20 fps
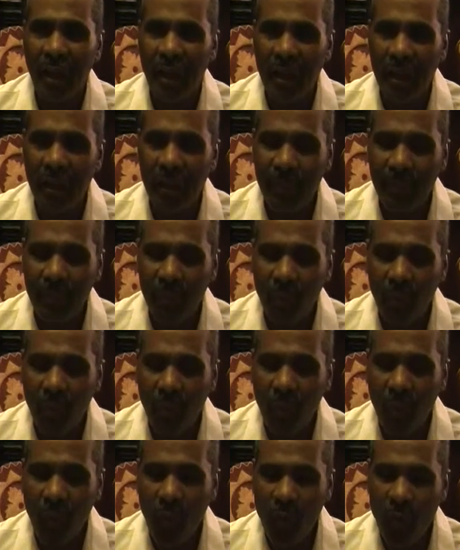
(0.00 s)

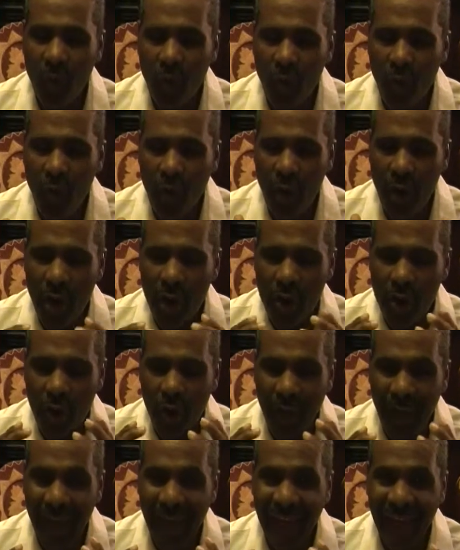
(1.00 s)
in, in
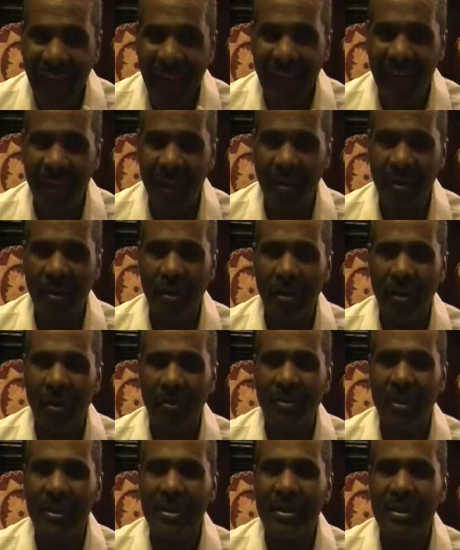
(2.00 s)
your head,
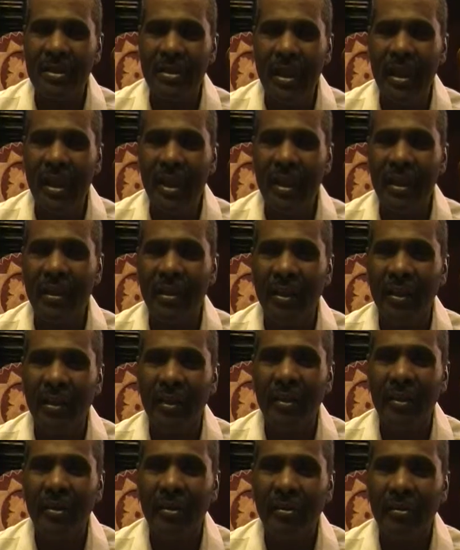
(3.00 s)
but see it
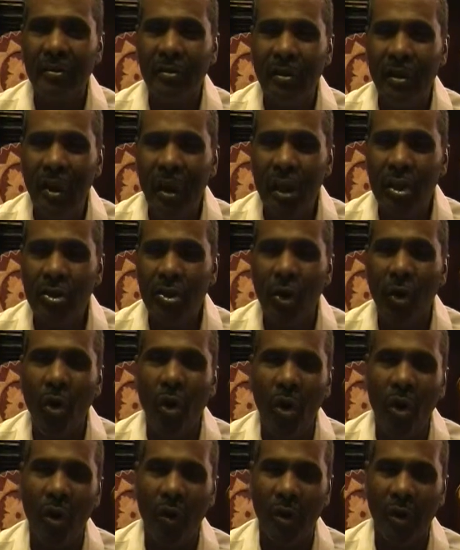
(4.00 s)
in your
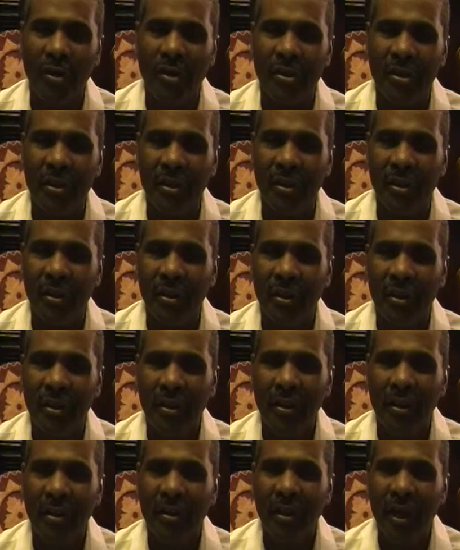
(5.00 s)
heart.
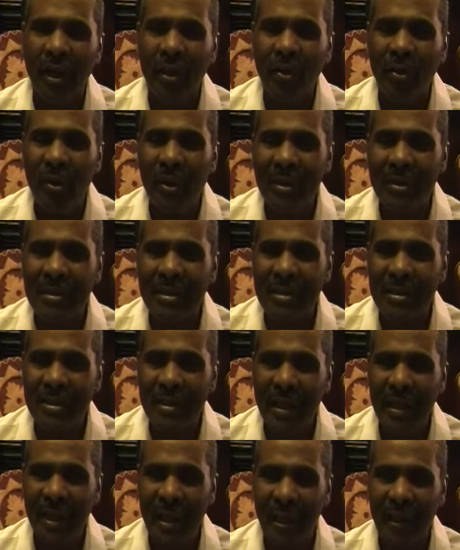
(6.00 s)
Not only
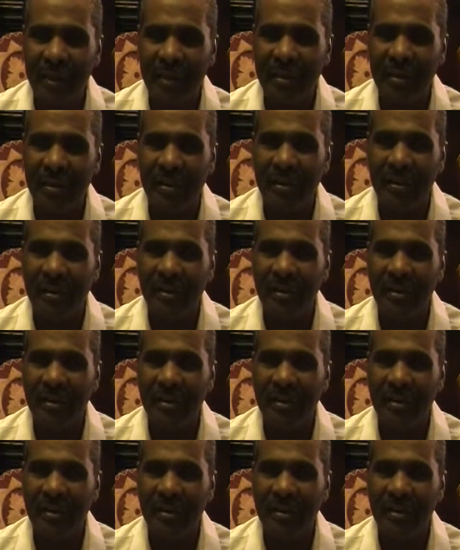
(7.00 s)
say it